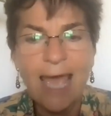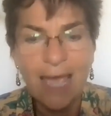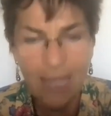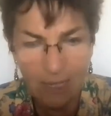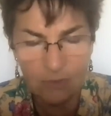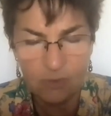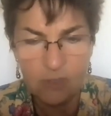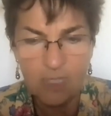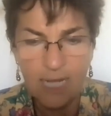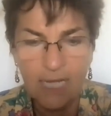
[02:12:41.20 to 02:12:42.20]

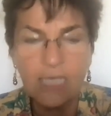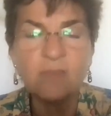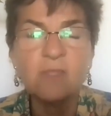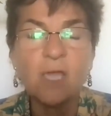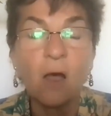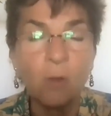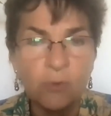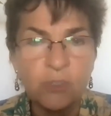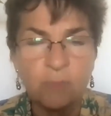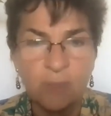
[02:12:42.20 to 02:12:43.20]
And in the
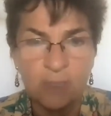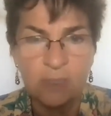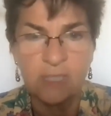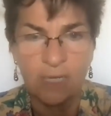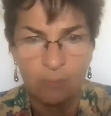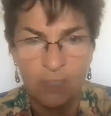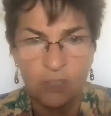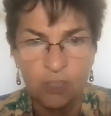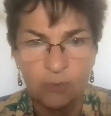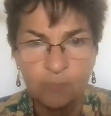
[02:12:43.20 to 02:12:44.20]
ultimate
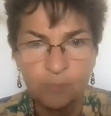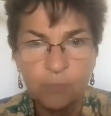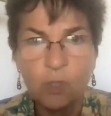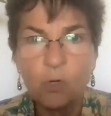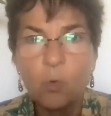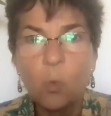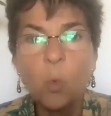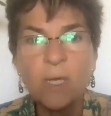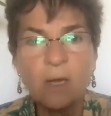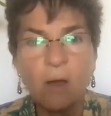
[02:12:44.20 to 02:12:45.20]
dimension,
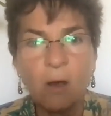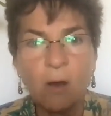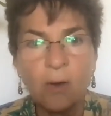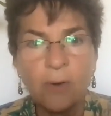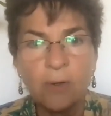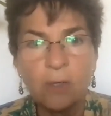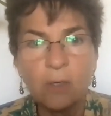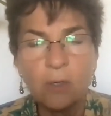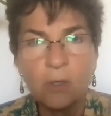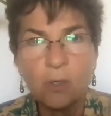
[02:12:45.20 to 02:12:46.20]
we are
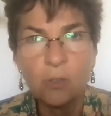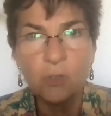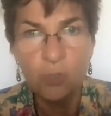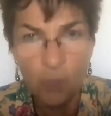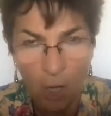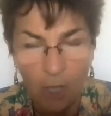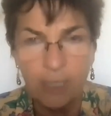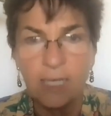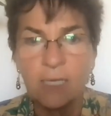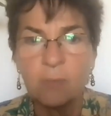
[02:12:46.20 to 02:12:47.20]
not
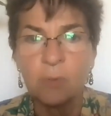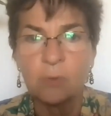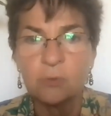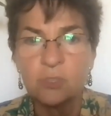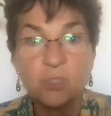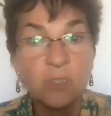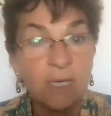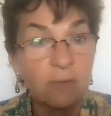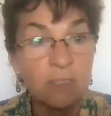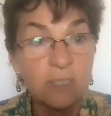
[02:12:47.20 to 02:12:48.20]
able to
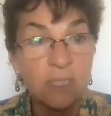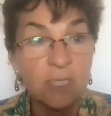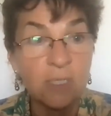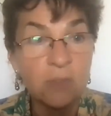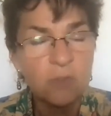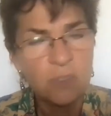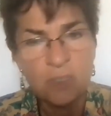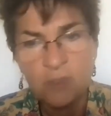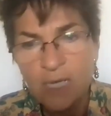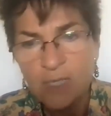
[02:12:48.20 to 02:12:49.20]
guarantee
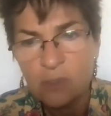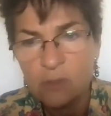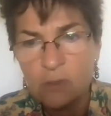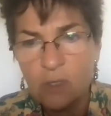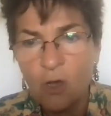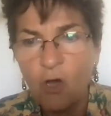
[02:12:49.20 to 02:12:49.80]
success